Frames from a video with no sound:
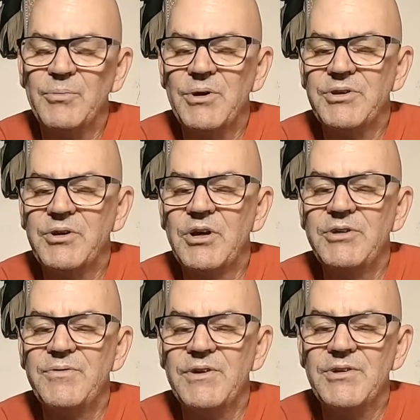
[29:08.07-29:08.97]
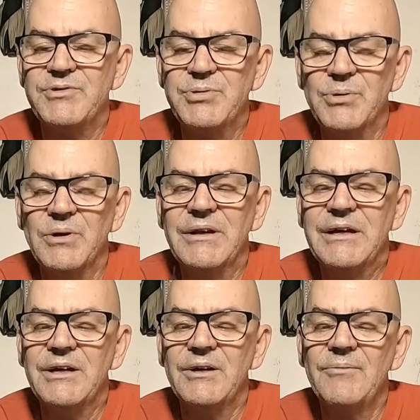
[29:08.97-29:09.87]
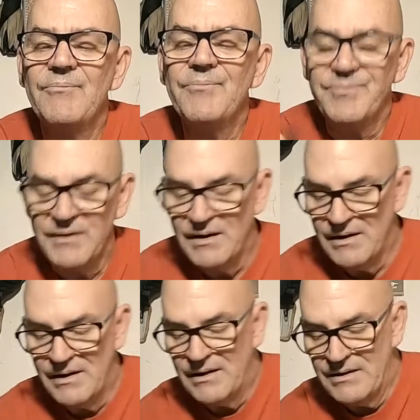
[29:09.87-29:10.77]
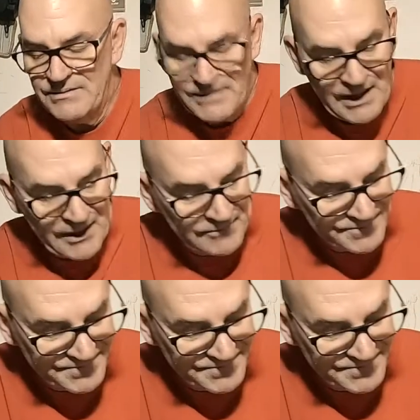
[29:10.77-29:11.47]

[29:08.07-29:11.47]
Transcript: What's good for this tool here is that